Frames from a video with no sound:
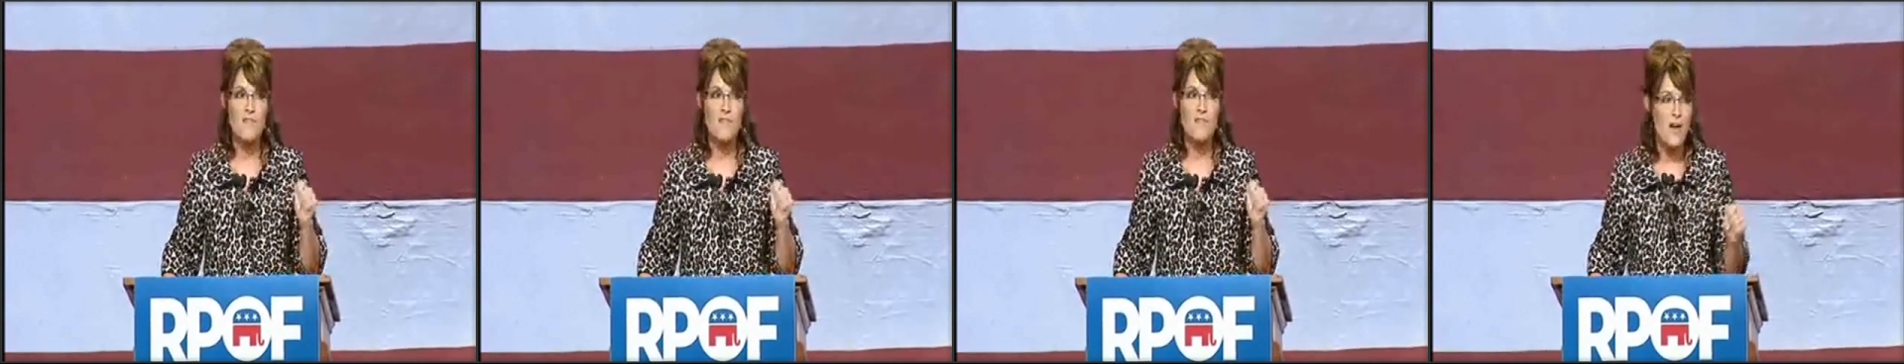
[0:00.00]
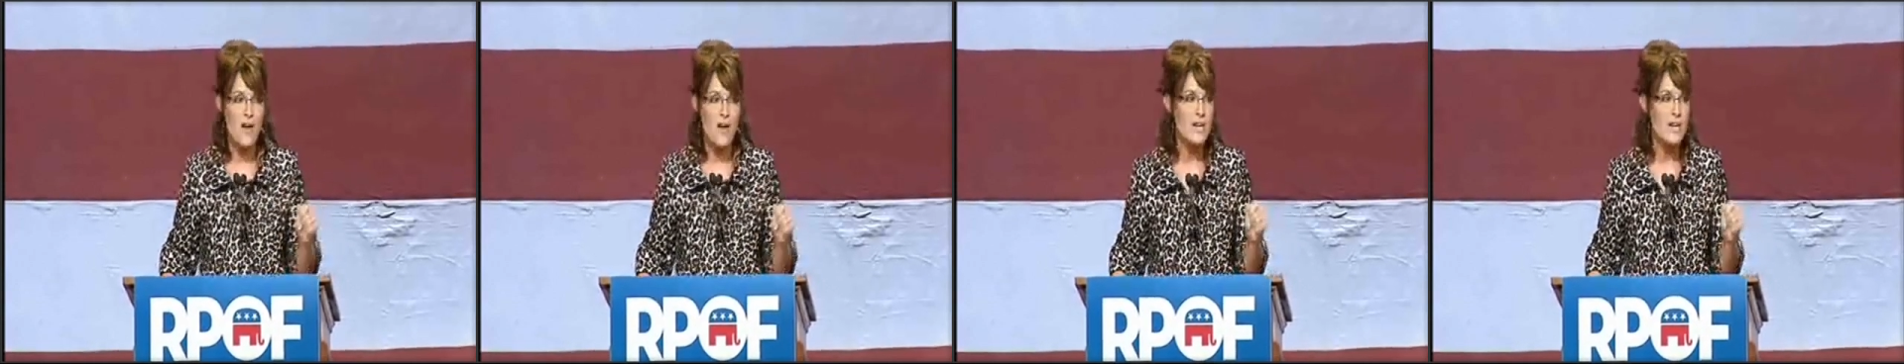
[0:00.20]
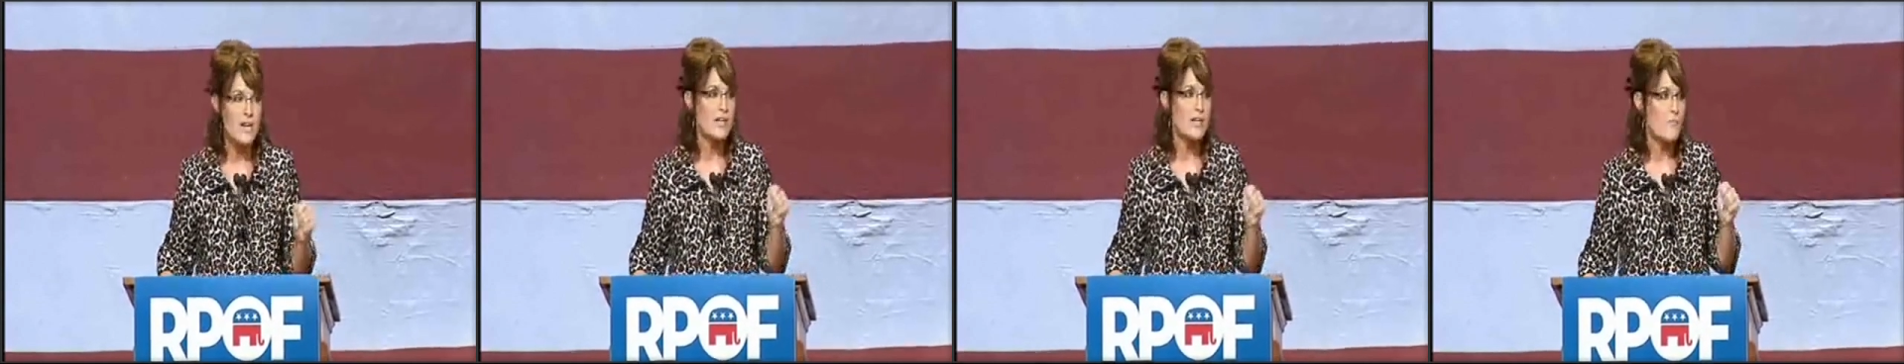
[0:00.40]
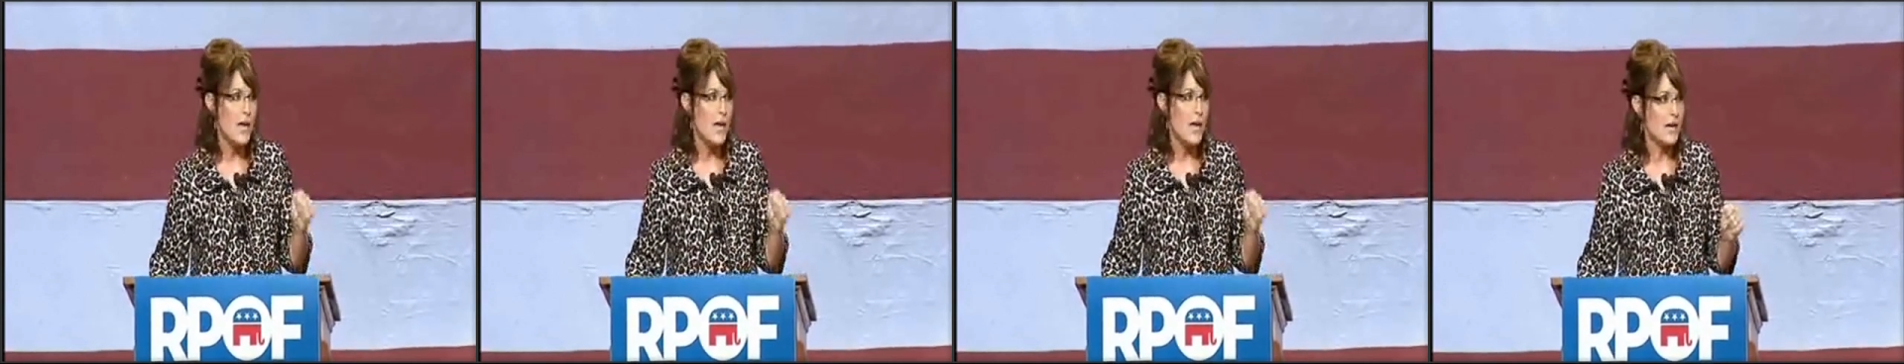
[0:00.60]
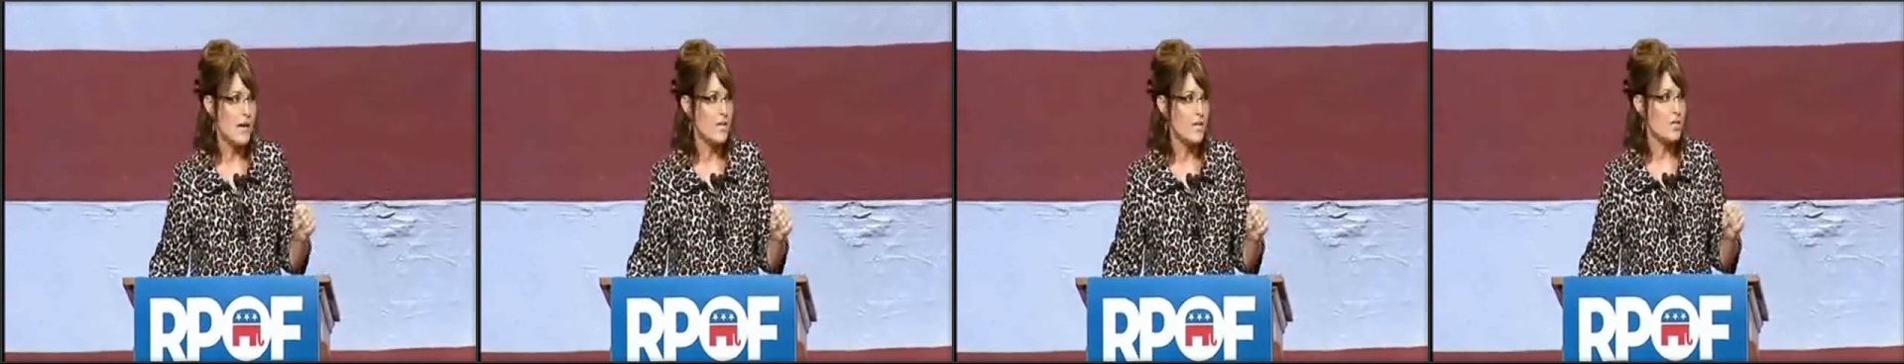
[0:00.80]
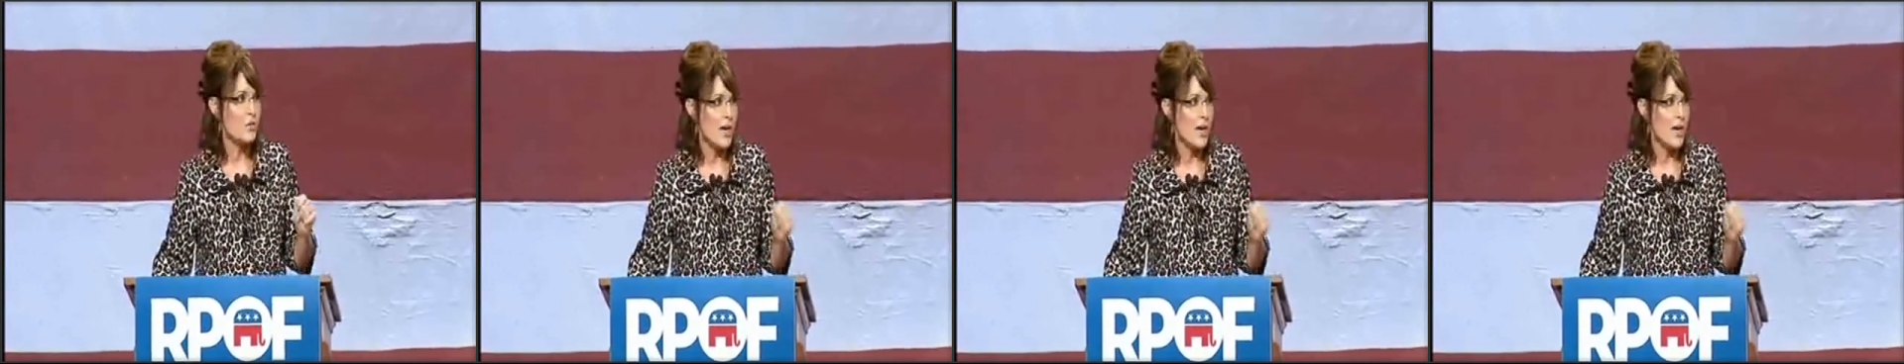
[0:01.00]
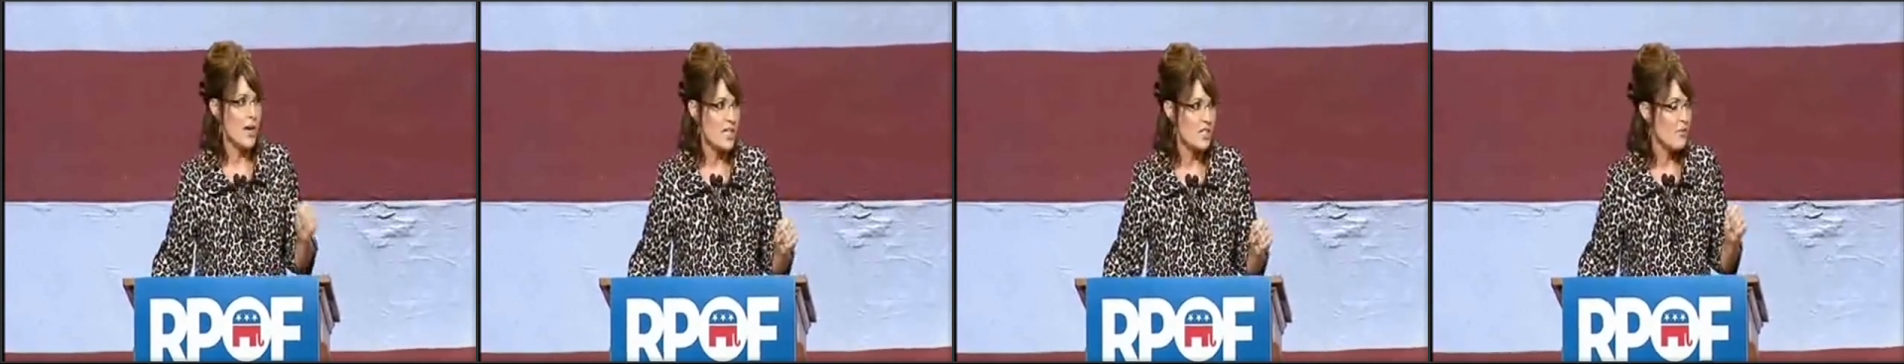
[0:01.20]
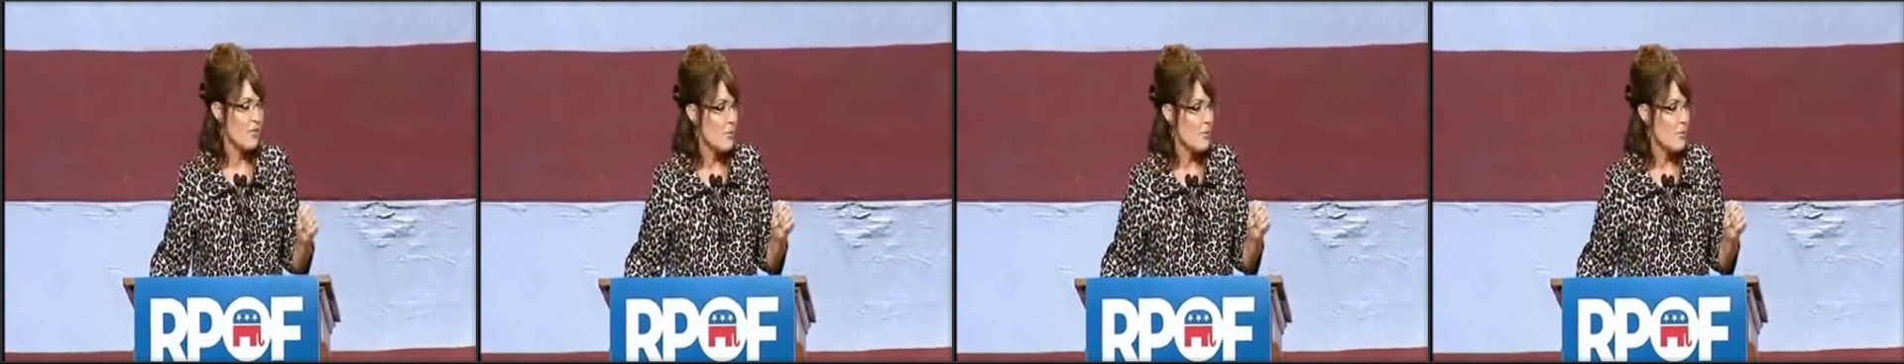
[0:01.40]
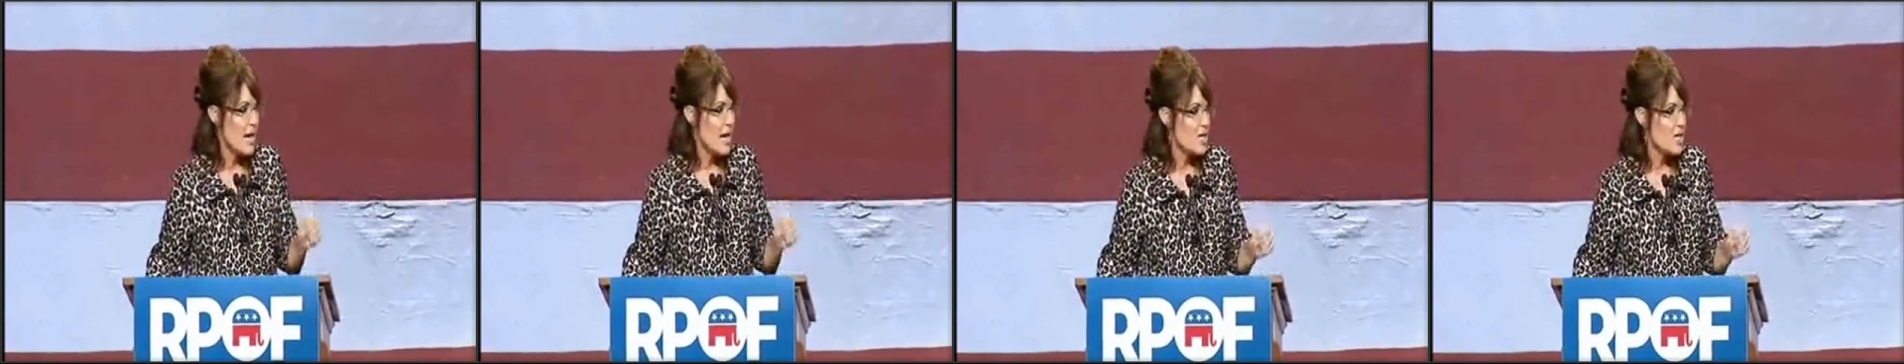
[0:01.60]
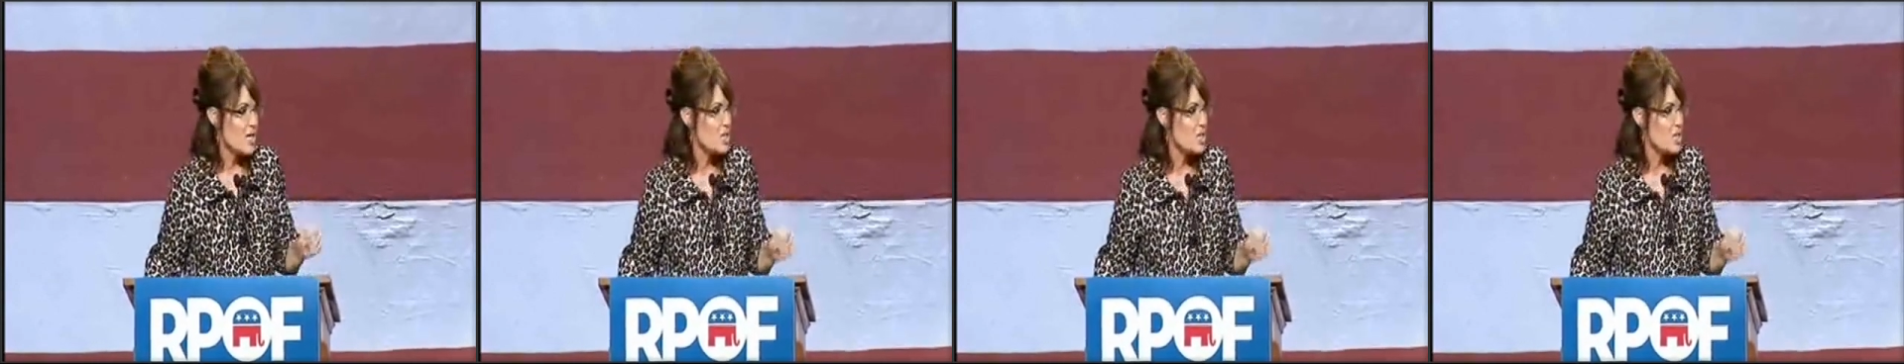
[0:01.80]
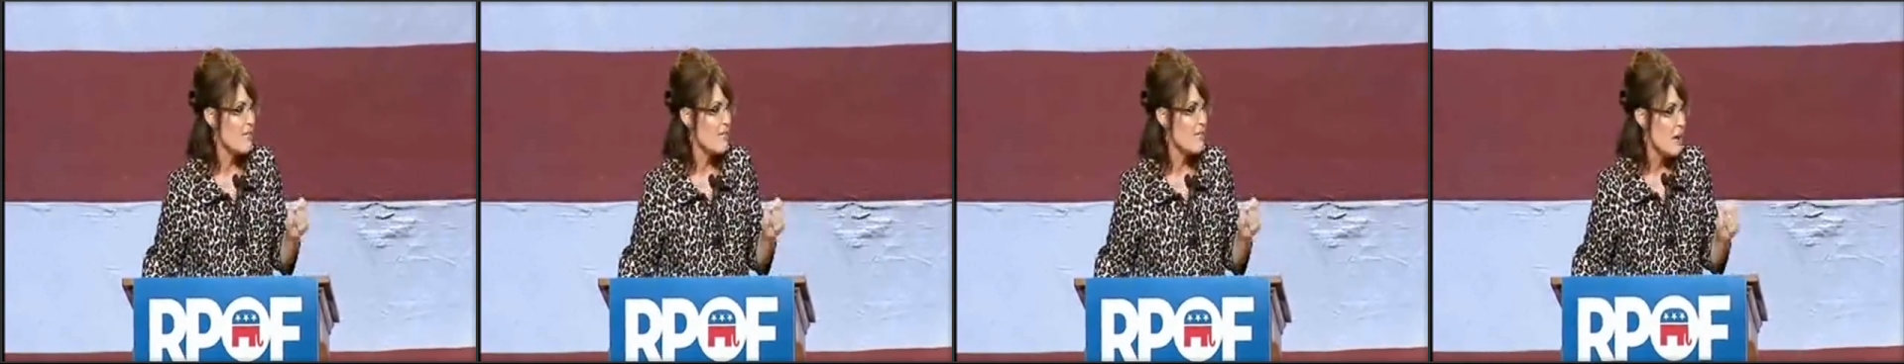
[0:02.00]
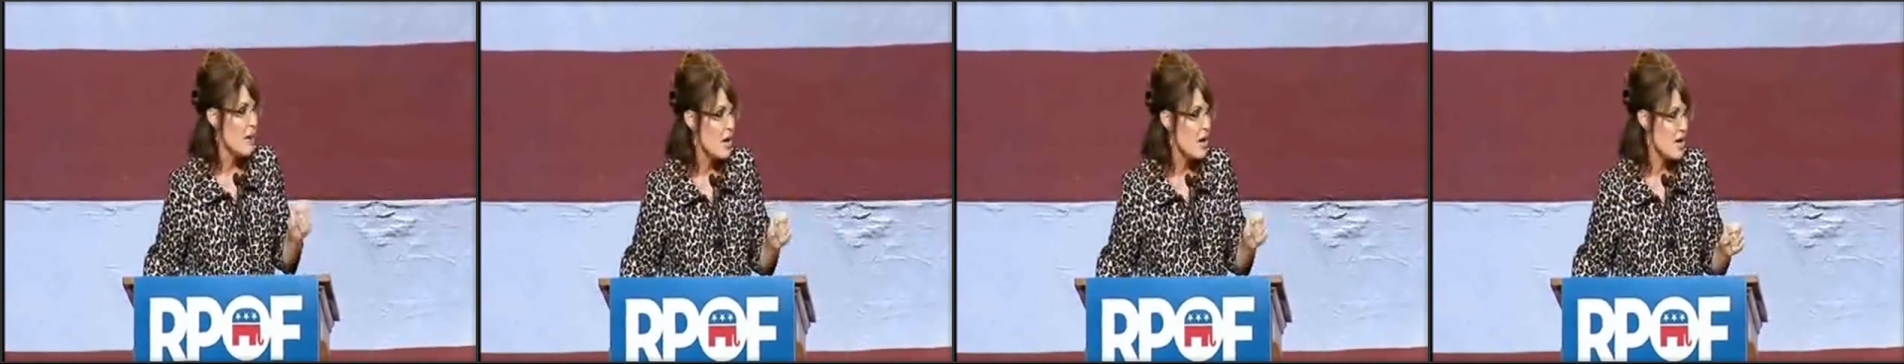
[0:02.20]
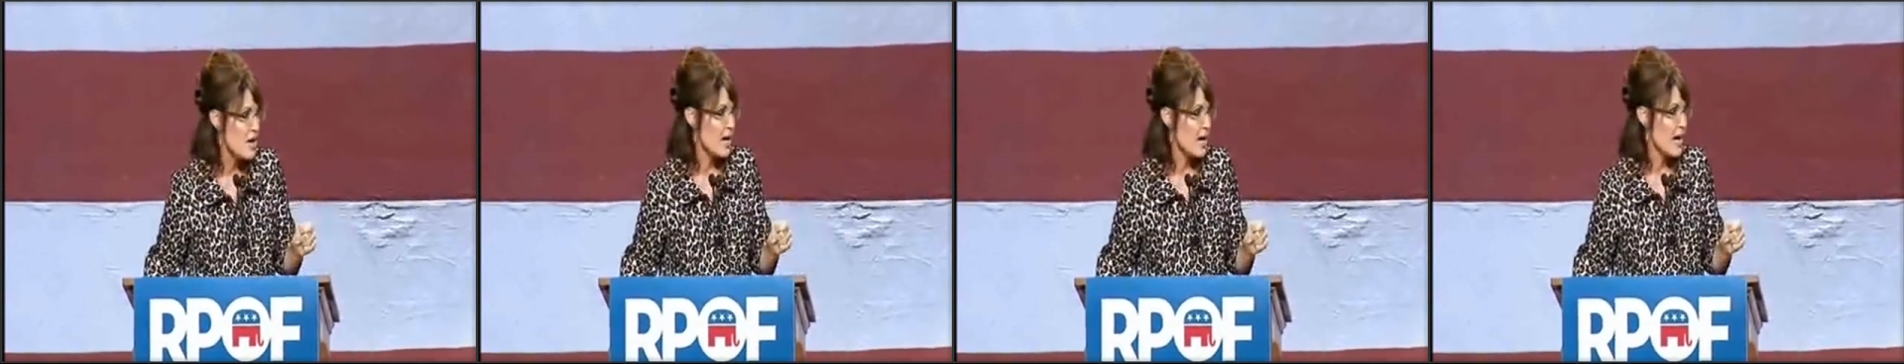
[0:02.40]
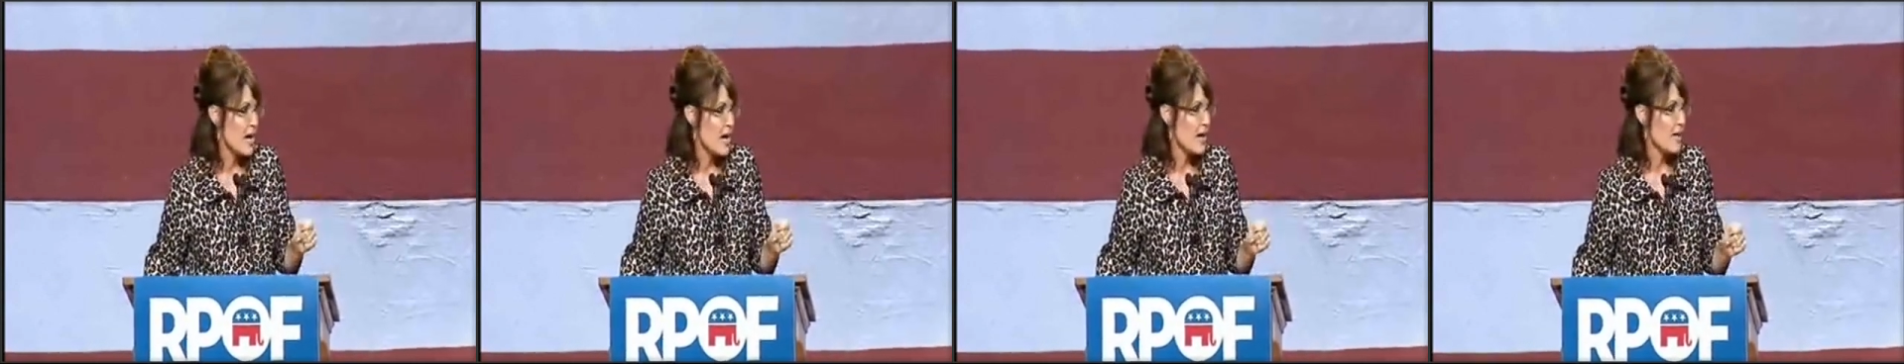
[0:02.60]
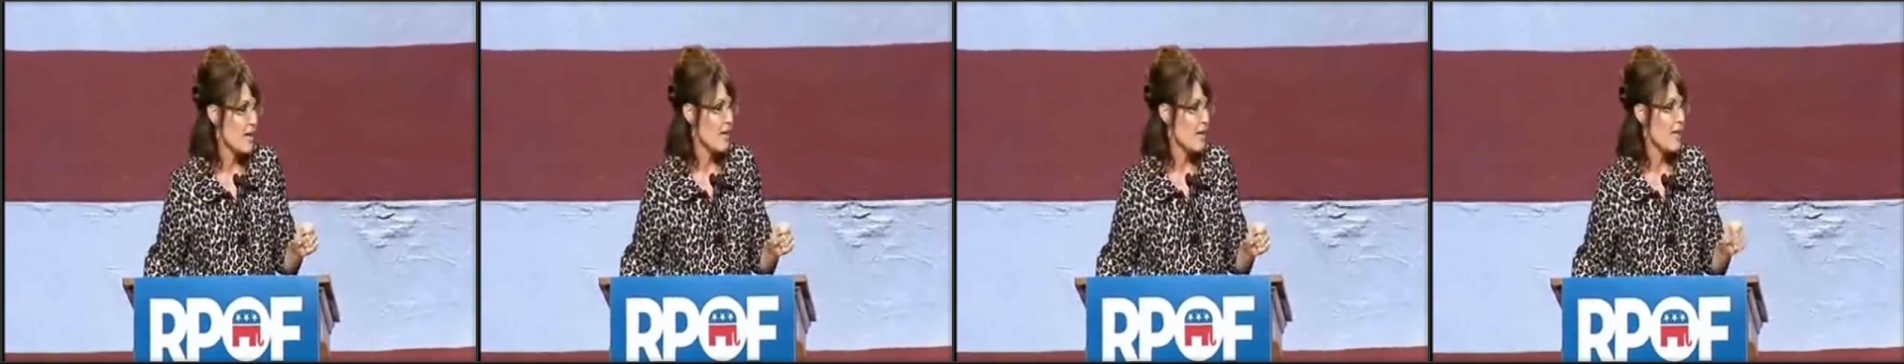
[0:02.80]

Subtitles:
fundamental transformation of America